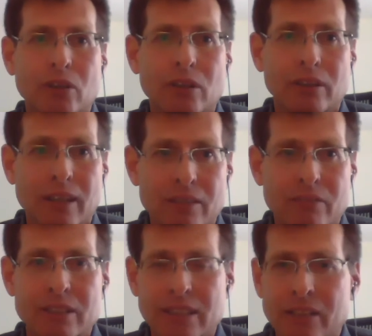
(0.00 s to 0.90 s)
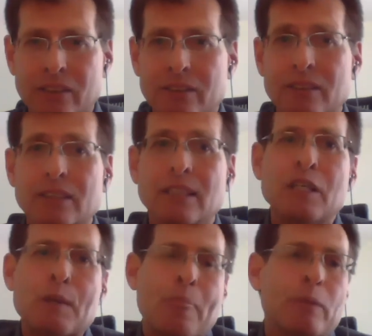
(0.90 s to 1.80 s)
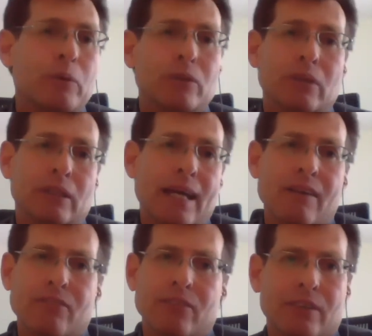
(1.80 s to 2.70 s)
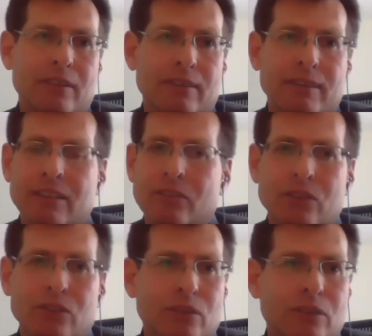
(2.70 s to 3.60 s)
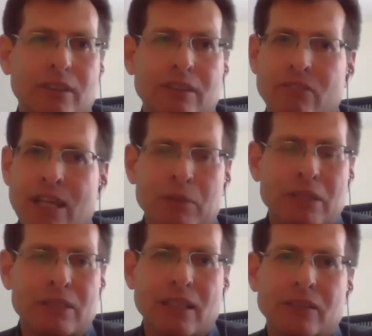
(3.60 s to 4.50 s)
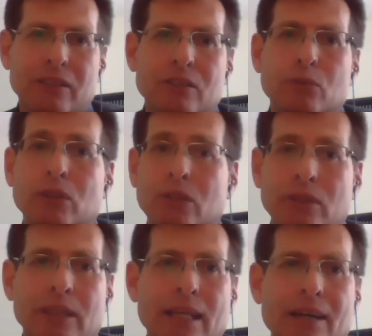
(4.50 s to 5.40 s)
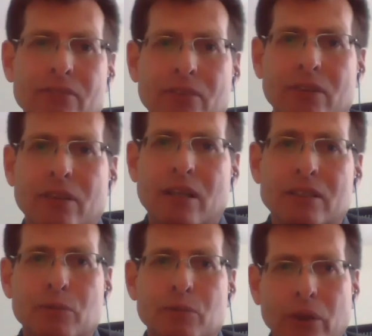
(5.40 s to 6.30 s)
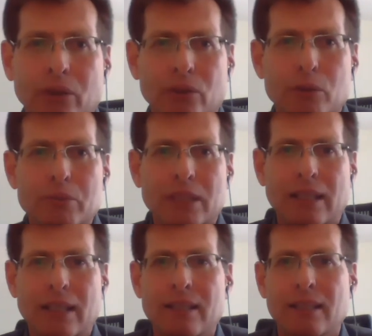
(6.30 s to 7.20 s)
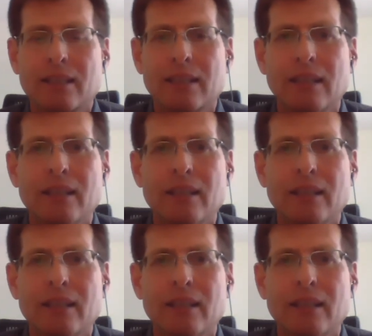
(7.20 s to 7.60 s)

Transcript: lot of our sessions. We're doing that for individual and family sessions. We're doing that for our support groups. And I think that